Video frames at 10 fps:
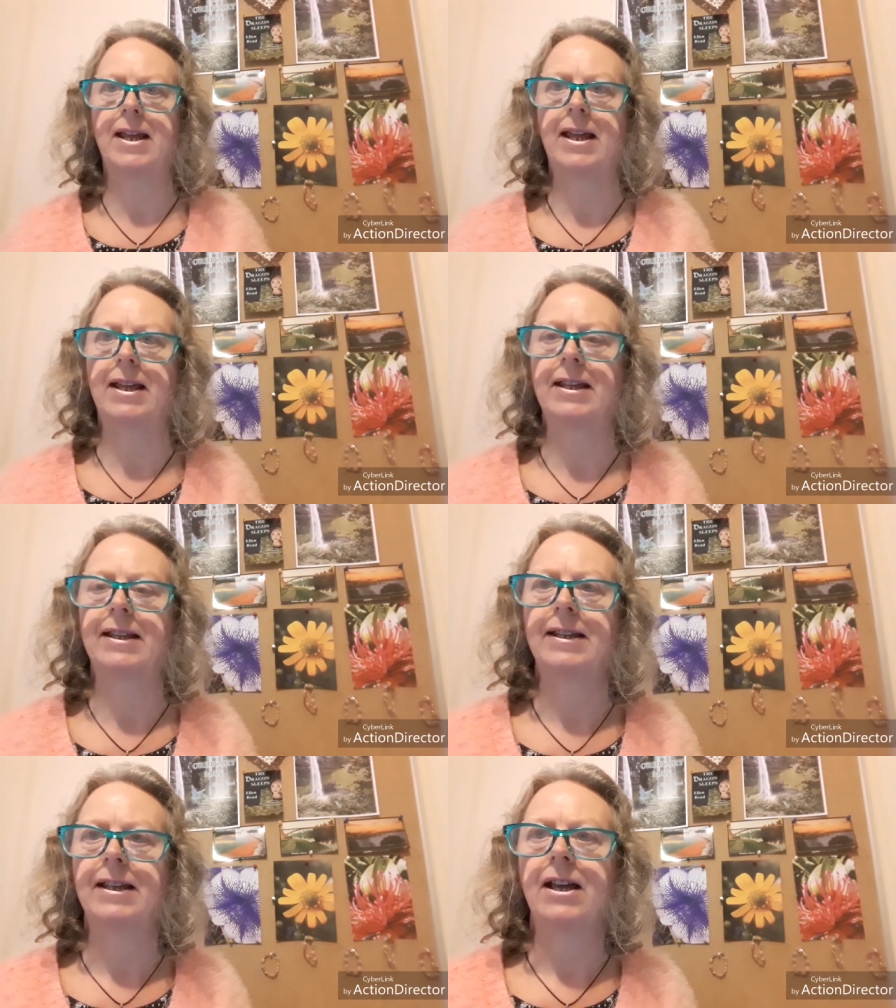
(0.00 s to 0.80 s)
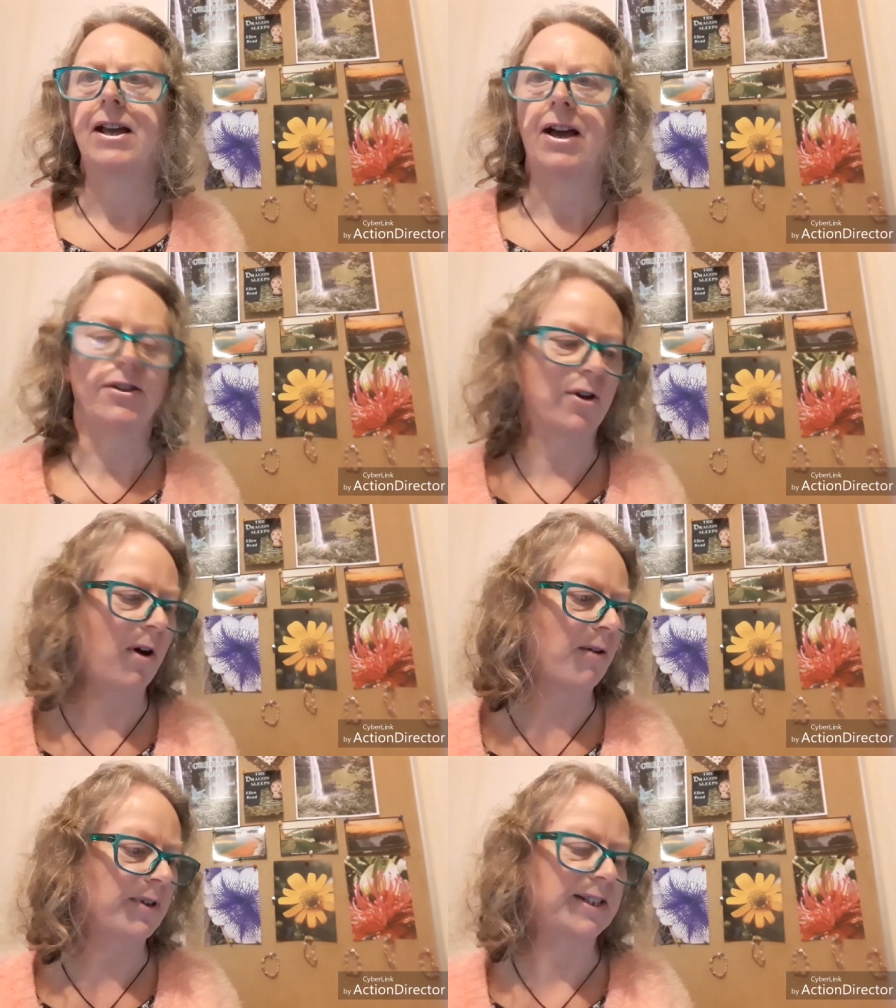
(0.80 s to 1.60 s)
Uh, although
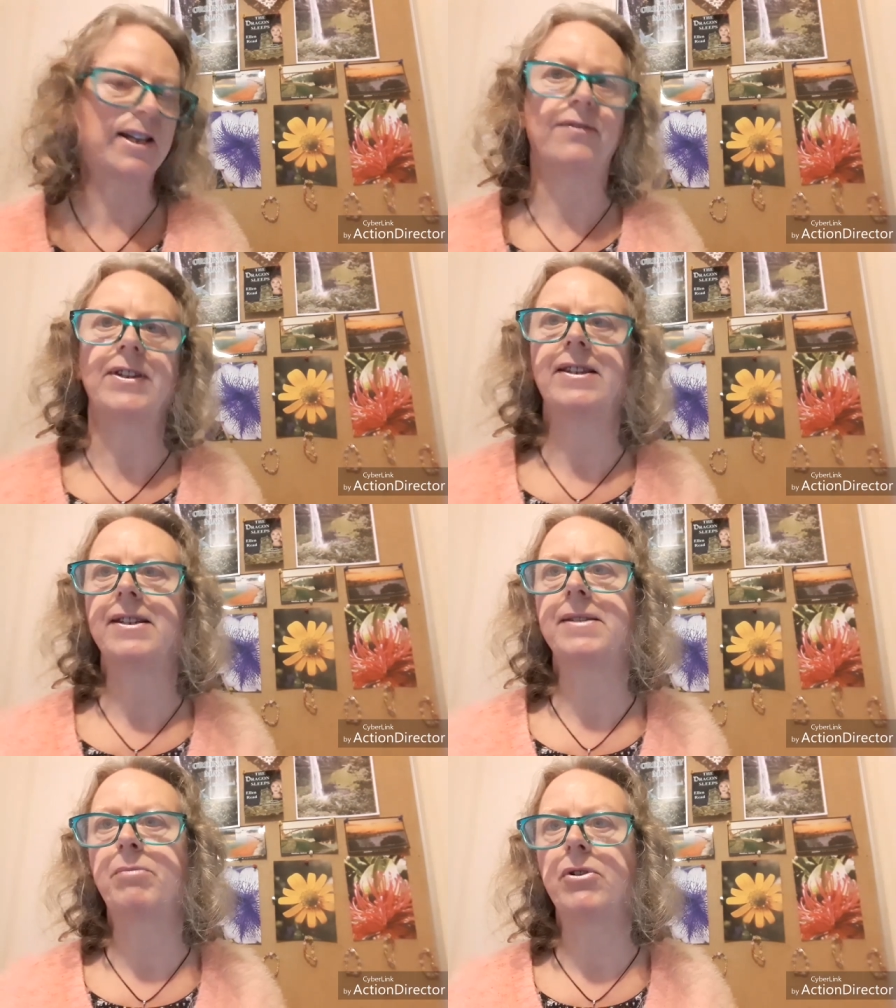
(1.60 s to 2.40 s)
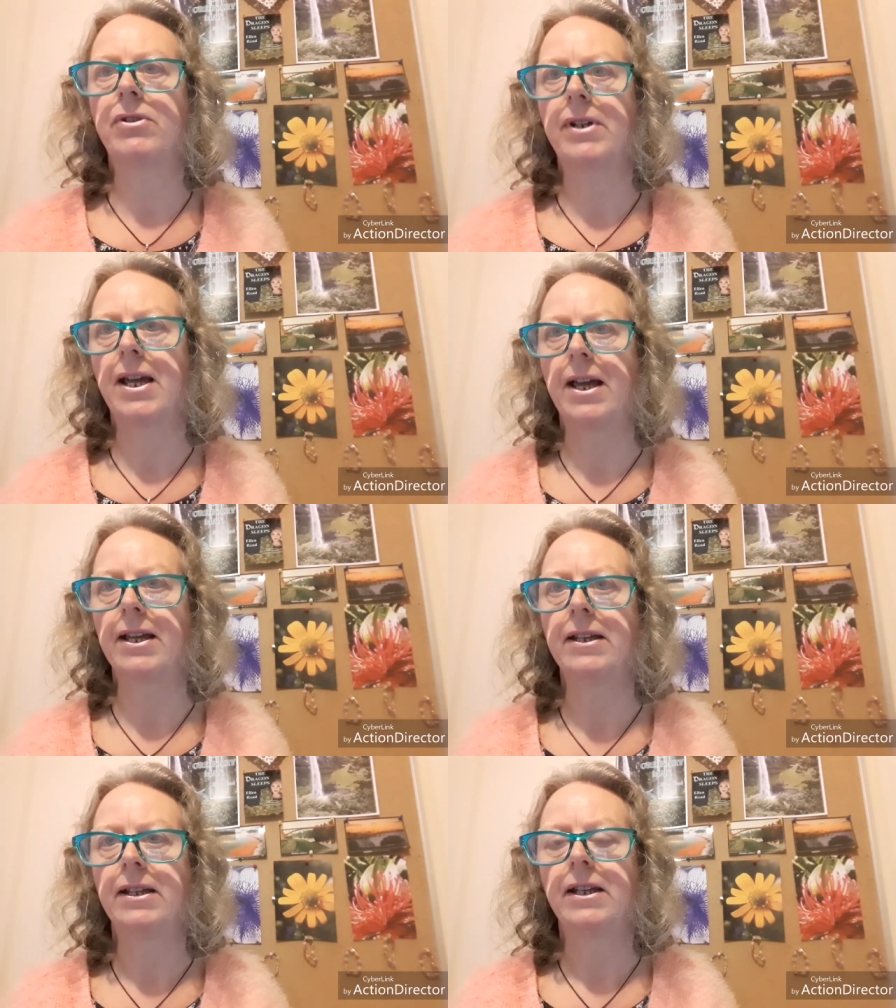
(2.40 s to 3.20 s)
I was given this book
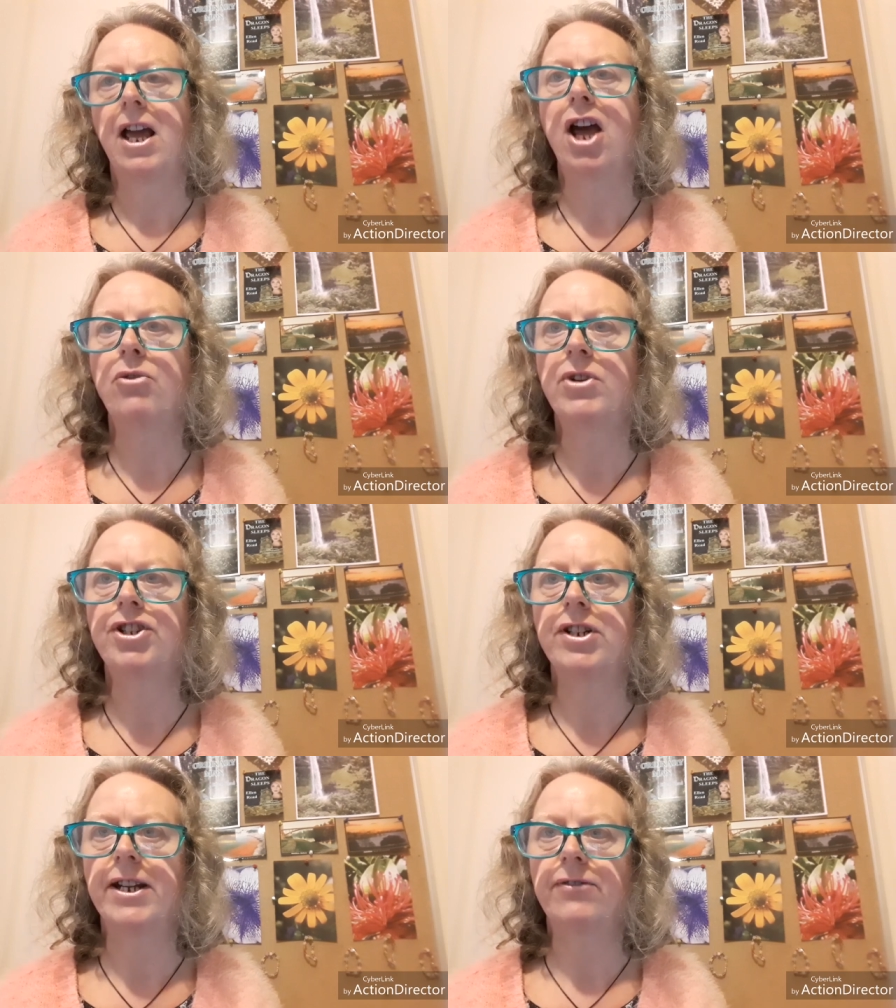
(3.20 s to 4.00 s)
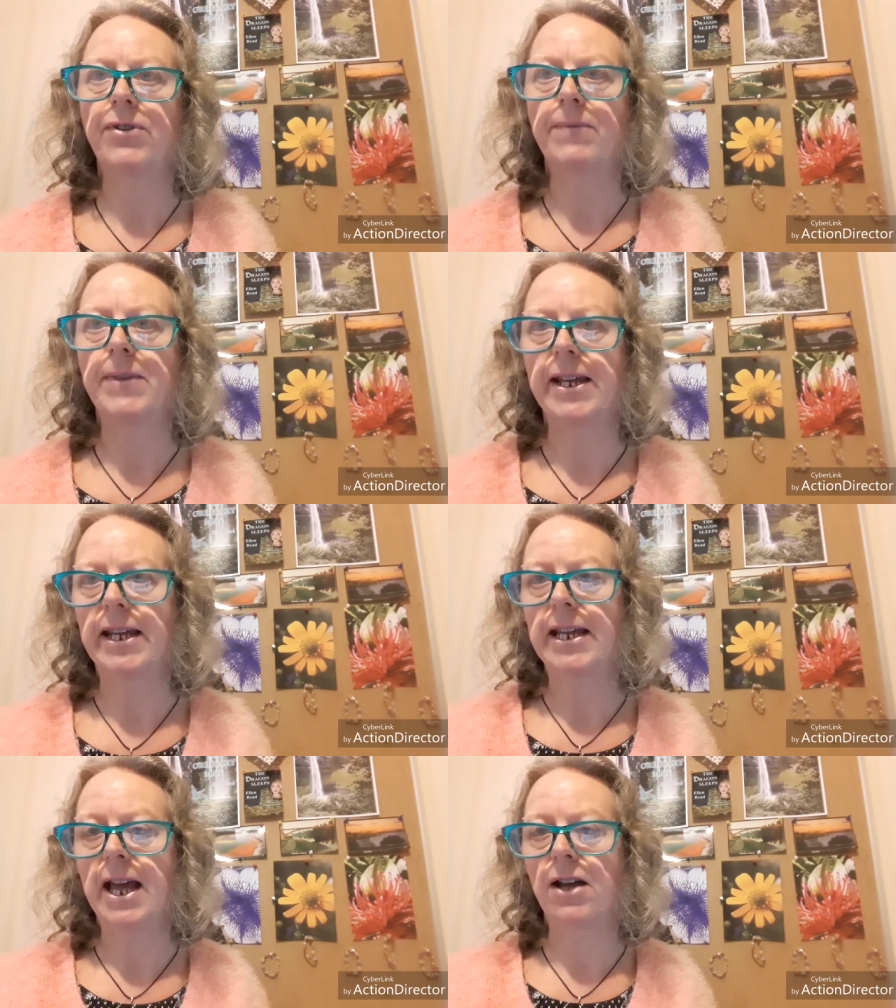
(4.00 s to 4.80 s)
uh, originally from
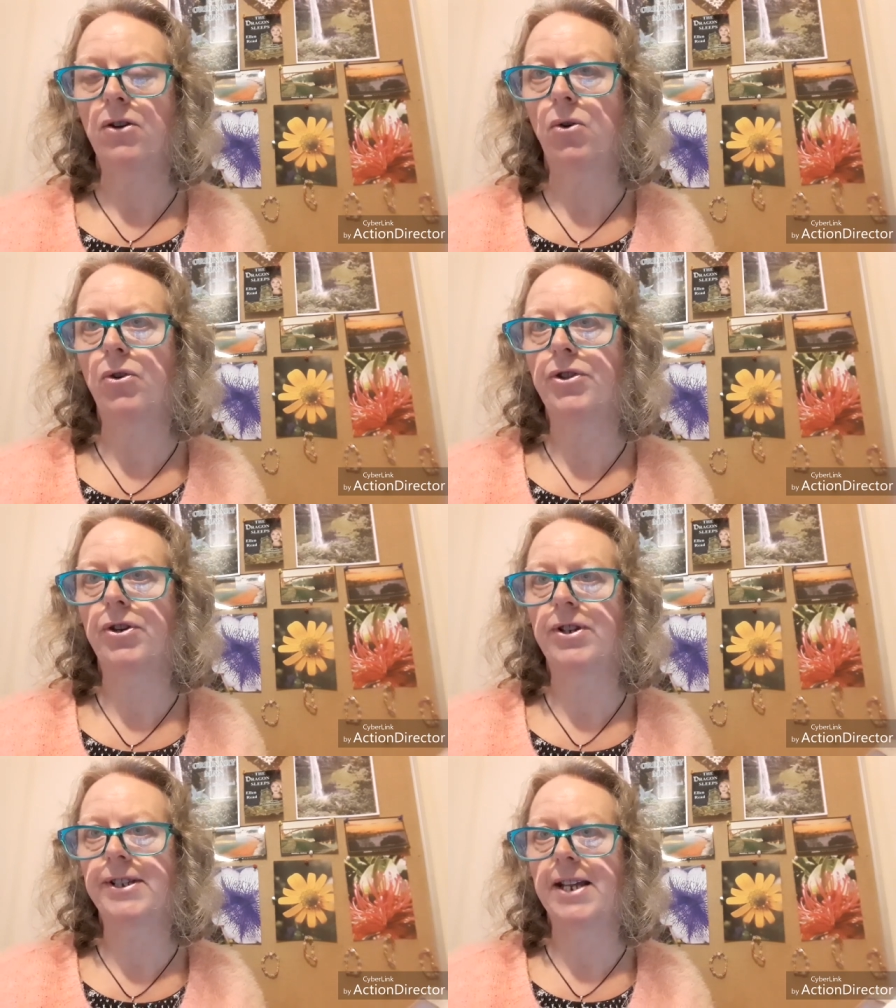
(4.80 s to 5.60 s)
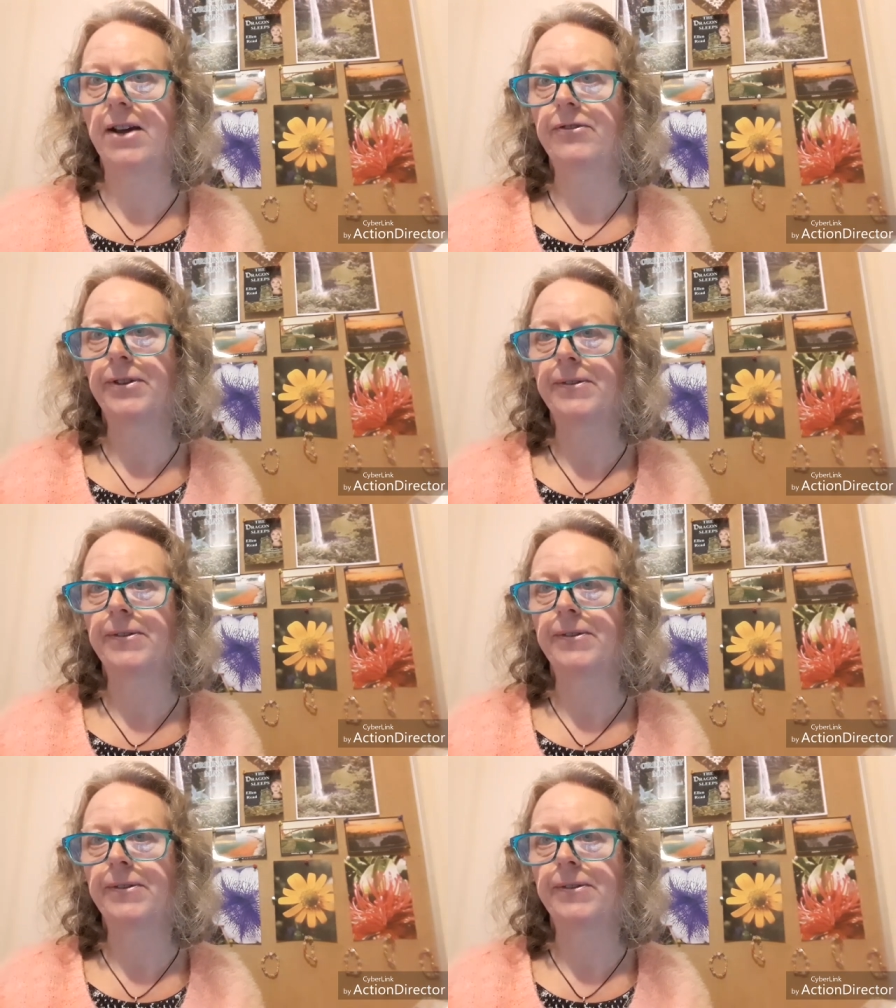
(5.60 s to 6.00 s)
the uh, author herself.